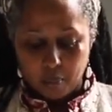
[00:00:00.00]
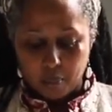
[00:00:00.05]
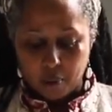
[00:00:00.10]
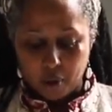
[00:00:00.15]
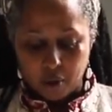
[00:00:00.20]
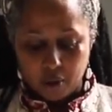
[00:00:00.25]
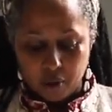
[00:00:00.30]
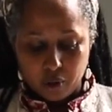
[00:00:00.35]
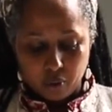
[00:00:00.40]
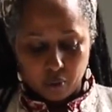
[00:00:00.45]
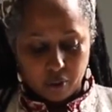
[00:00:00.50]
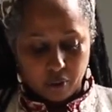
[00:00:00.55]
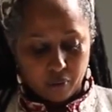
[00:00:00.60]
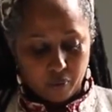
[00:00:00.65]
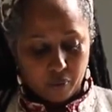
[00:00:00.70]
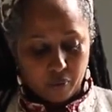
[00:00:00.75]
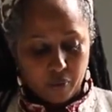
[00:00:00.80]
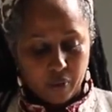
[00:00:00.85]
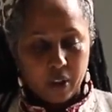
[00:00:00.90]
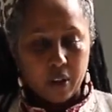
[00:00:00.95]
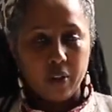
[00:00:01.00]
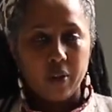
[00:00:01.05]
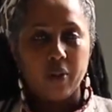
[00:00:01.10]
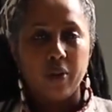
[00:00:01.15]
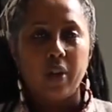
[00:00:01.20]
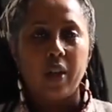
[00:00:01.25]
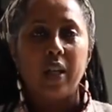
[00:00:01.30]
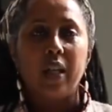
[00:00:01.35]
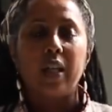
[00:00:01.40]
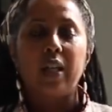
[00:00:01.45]
but also the
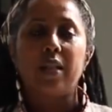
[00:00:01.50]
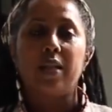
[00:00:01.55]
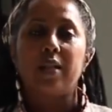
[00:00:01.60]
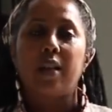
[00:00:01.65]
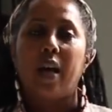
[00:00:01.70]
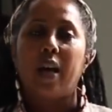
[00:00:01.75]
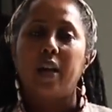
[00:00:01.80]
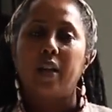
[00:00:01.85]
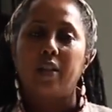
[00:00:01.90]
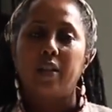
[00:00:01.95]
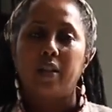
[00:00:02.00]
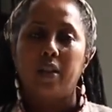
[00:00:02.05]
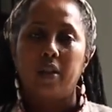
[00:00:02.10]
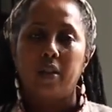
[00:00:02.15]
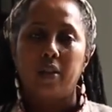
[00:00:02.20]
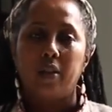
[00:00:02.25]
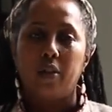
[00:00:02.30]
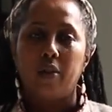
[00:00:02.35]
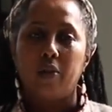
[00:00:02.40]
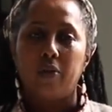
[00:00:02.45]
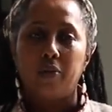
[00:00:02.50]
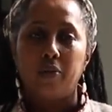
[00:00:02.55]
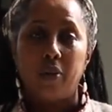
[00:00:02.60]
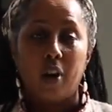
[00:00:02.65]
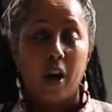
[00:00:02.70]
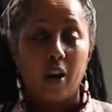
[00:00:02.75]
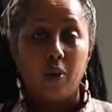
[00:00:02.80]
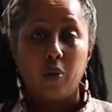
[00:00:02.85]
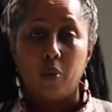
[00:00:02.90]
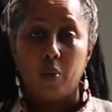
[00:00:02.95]
fear and anxiety of
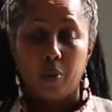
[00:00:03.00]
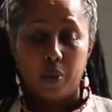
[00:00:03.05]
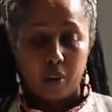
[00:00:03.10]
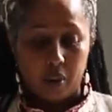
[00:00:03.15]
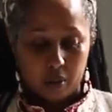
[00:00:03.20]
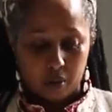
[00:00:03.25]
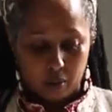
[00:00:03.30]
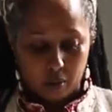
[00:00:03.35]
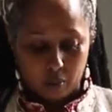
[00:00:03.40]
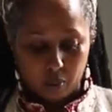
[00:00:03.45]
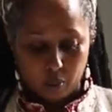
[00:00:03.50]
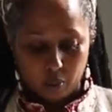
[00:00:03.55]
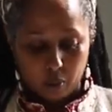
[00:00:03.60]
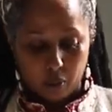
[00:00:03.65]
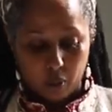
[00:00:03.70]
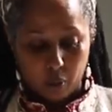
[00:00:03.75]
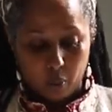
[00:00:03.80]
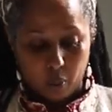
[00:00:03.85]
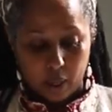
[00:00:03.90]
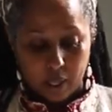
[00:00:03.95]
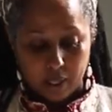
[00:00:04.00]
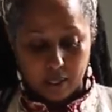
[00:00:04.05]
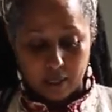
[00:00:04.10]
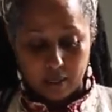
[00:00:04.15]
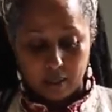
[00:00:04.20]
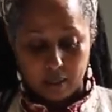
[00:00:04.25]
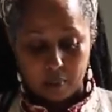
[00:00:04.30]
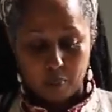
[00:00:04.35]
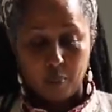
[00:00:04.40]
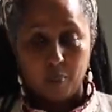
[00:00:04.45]
not knowing what awaits
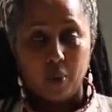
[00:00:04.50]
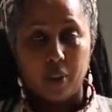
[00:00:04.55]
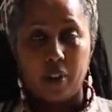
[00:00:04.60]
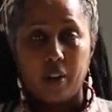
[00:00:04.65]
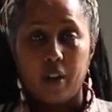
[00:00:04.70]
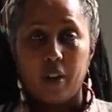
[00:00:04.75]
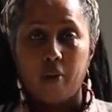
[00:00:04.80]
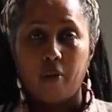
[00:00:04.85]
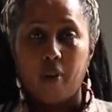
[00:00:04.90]
them when they